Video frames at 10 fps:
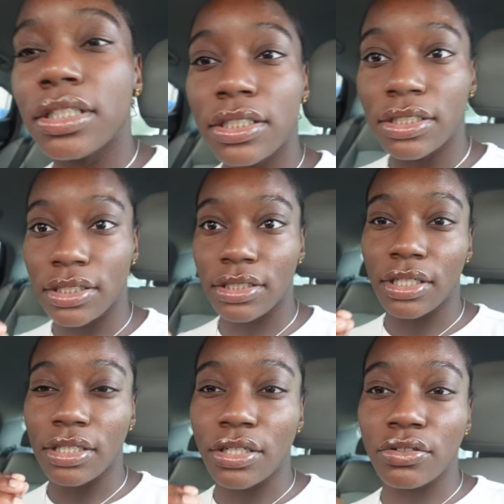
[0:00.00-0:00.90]

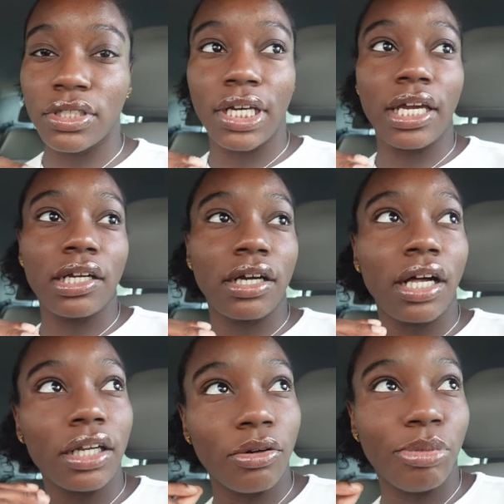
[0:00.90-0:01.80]
disassociate
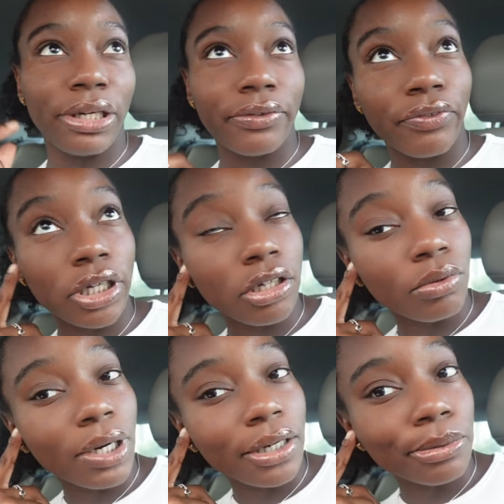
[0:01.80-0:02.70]
a little bit for a little
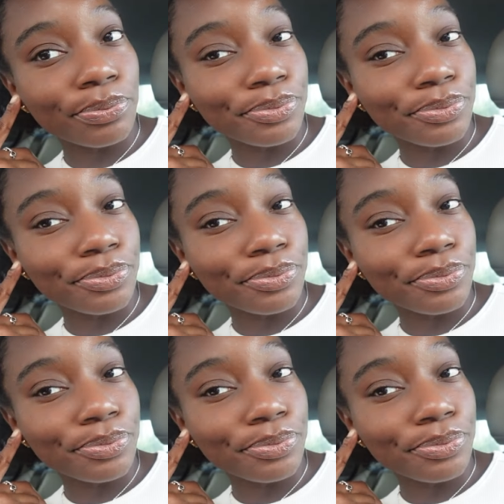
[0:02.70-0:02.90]
while.